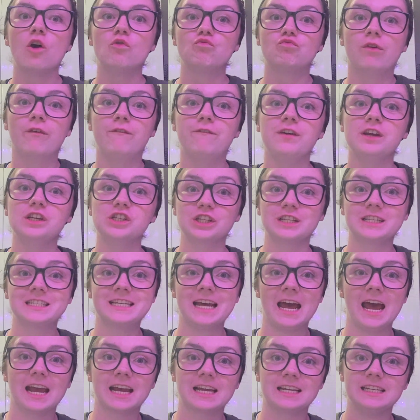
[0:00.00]
revision
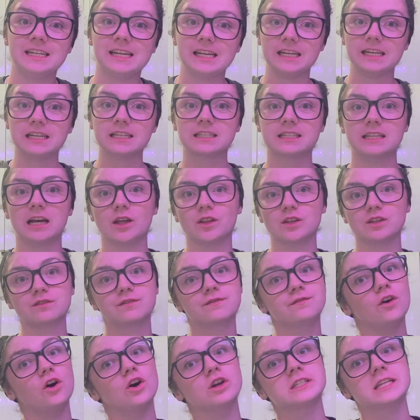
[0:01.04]
techniques. Now there's
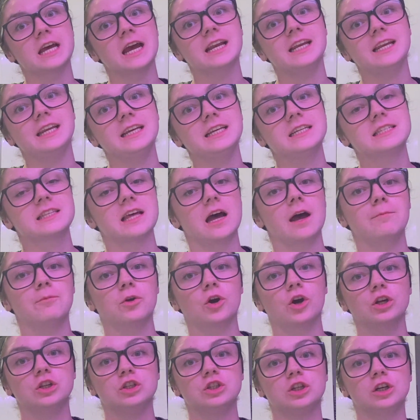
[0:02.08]
4 techniques that I'm
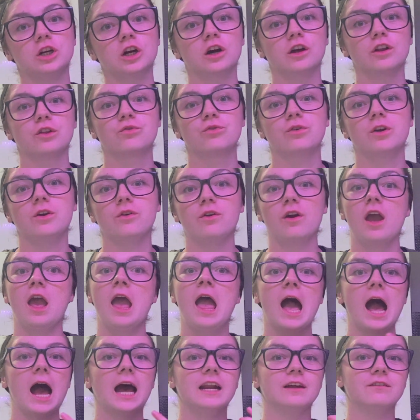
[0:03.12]
going to go through,
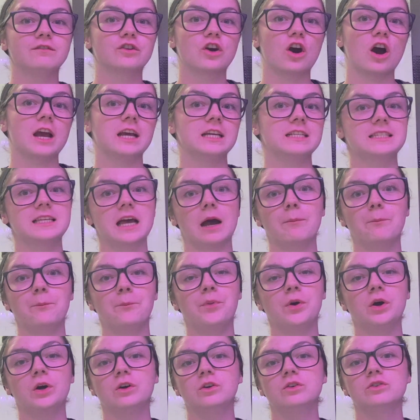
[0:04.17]
and I've got
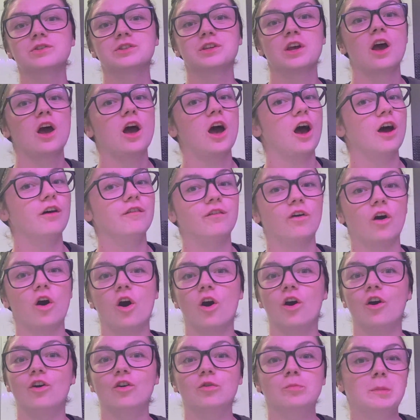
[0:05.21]
examples of
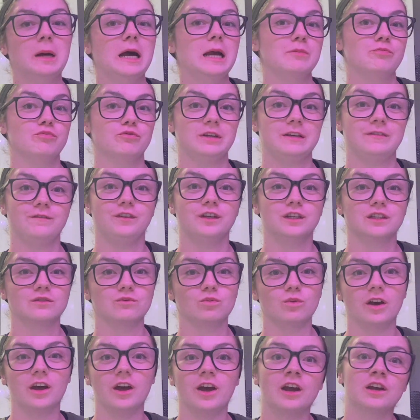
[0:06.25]
all my previous
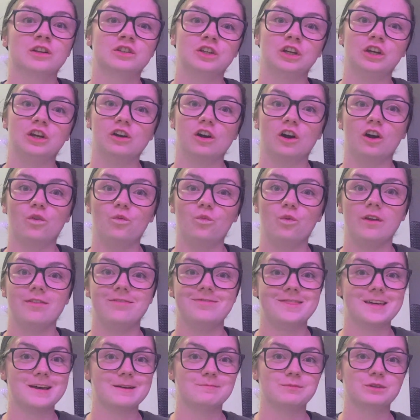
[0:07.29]
work to go
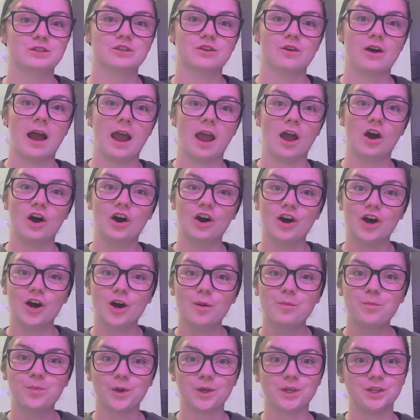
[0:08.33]
with them, so I
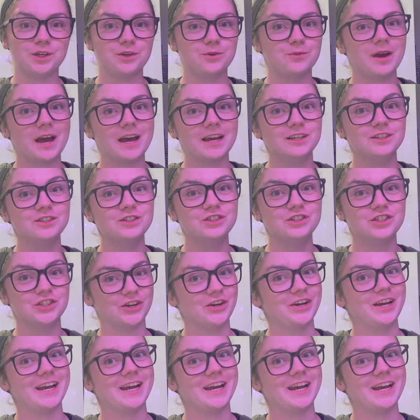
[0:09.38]
hope you enjoy